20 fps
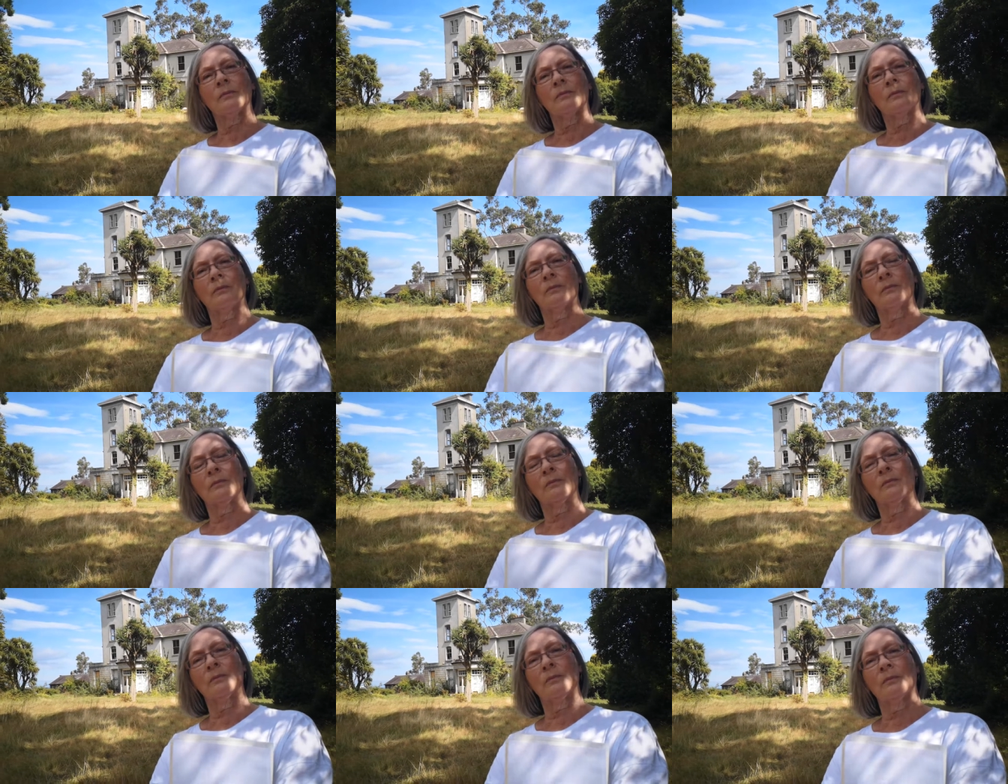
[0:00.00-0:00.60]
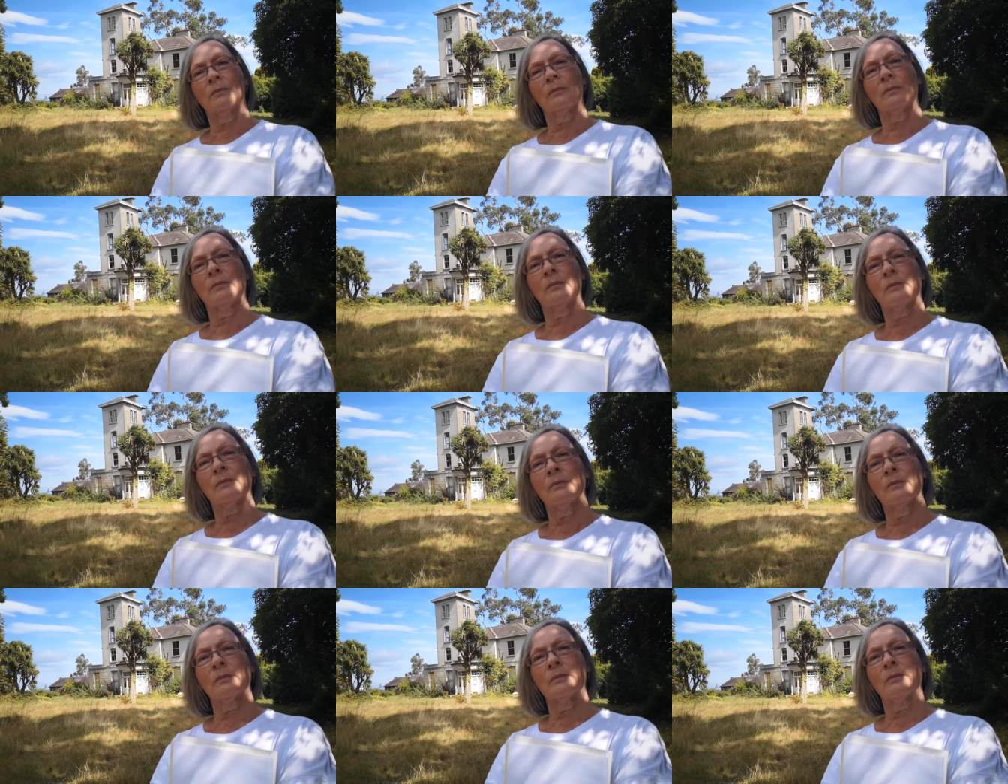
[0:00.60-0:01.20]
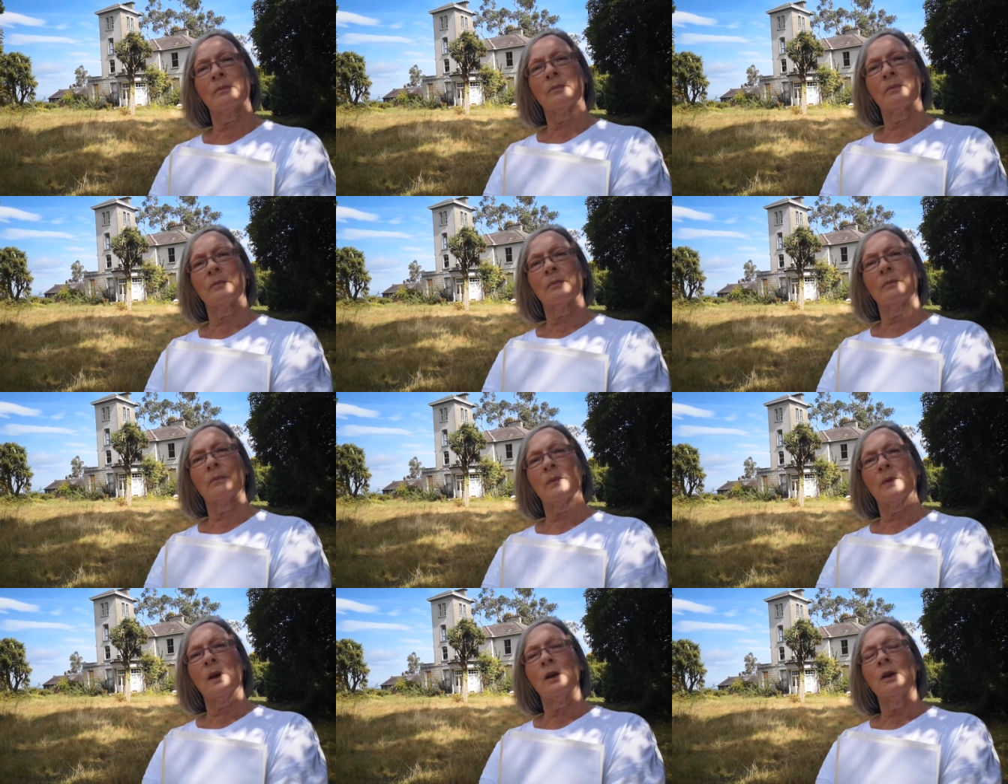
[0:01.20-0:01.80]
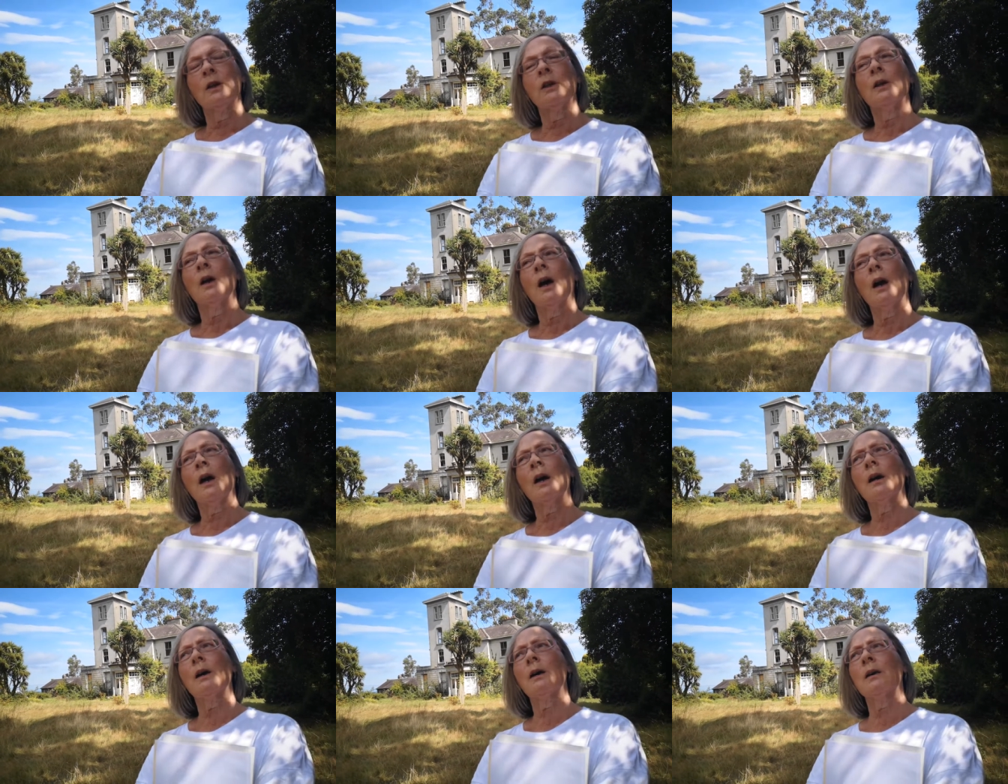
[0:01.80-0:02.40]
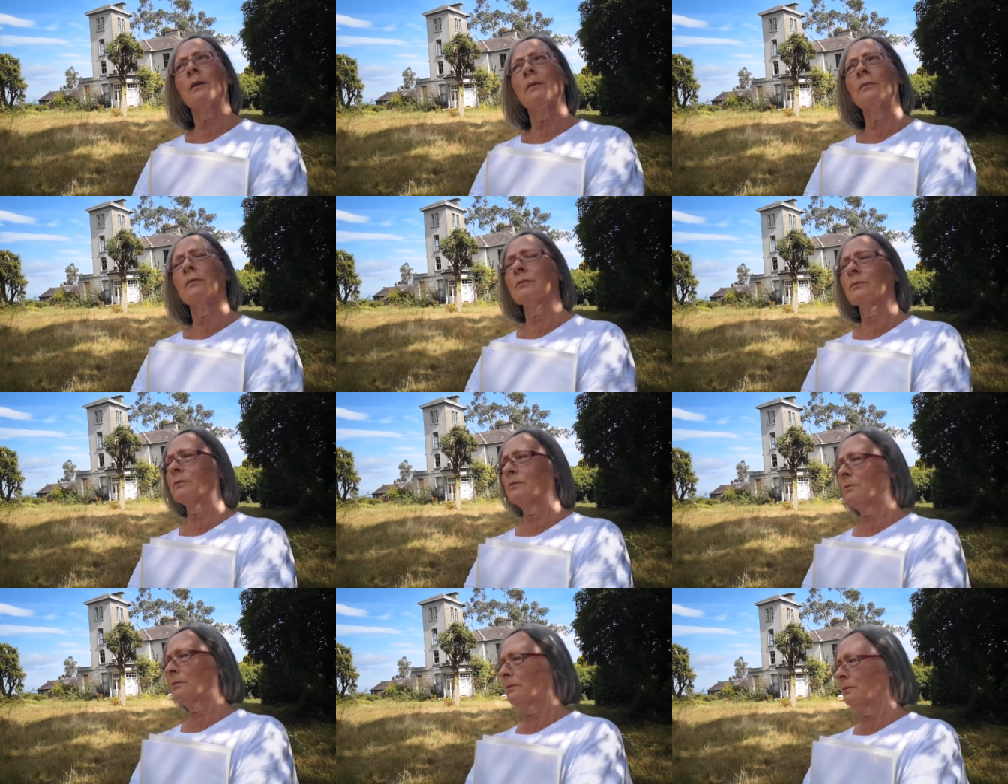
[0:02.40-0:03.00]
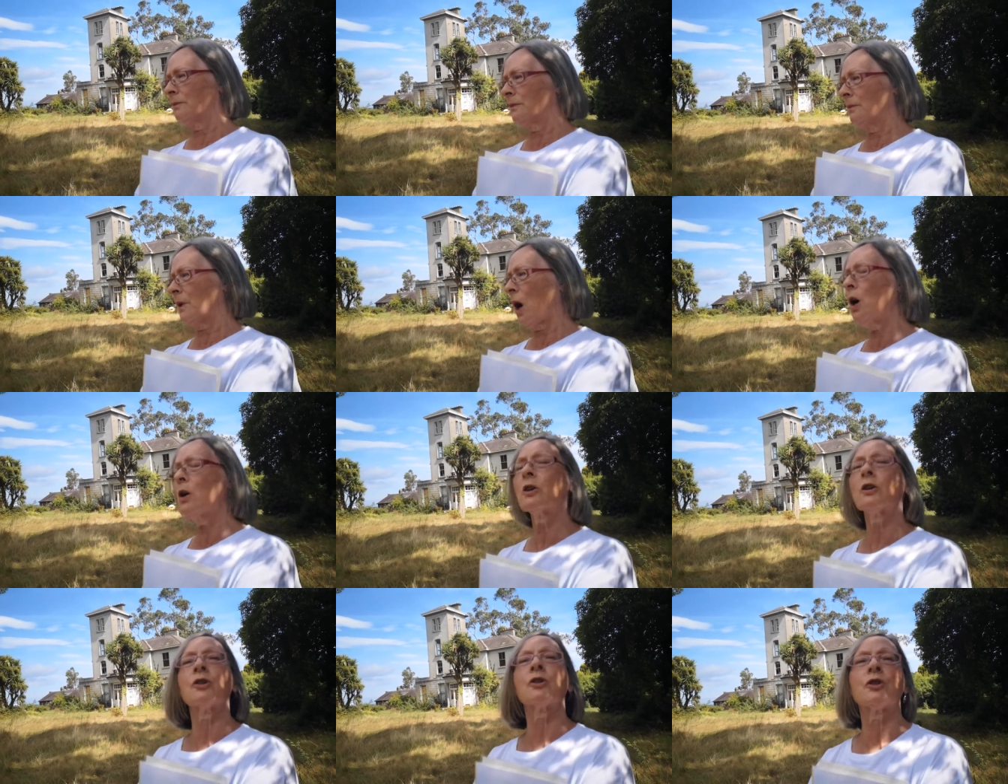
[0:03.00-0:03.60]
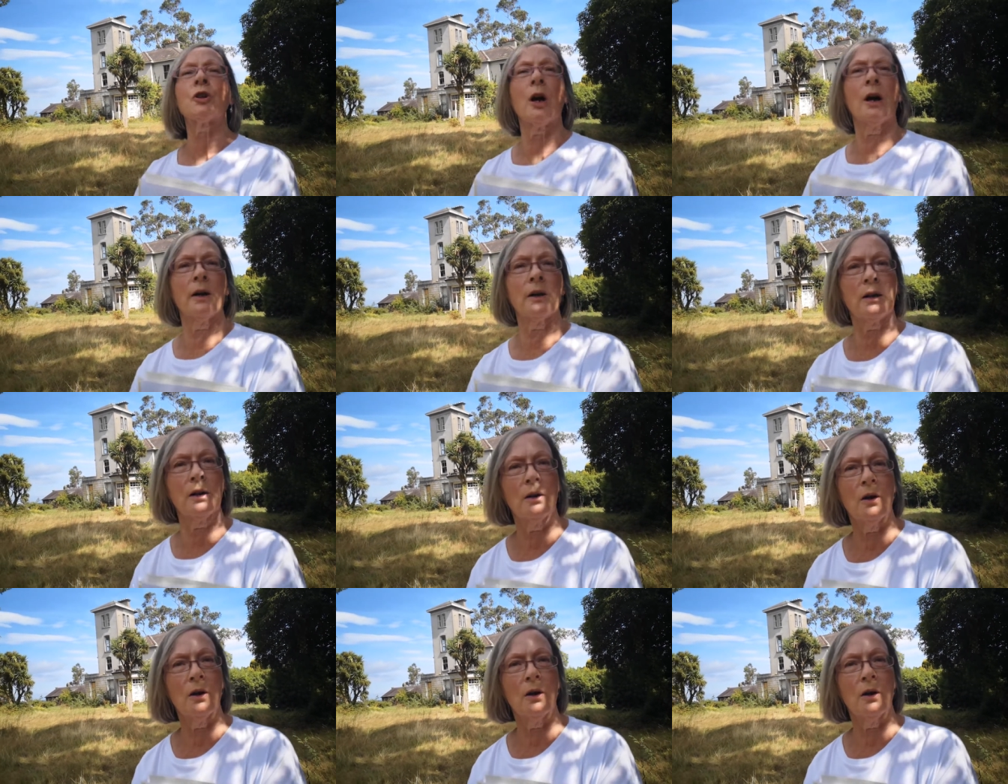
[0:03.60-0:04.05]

a, a was it called Hunger, the, the, the play that was run. Um, um Hunger Strike.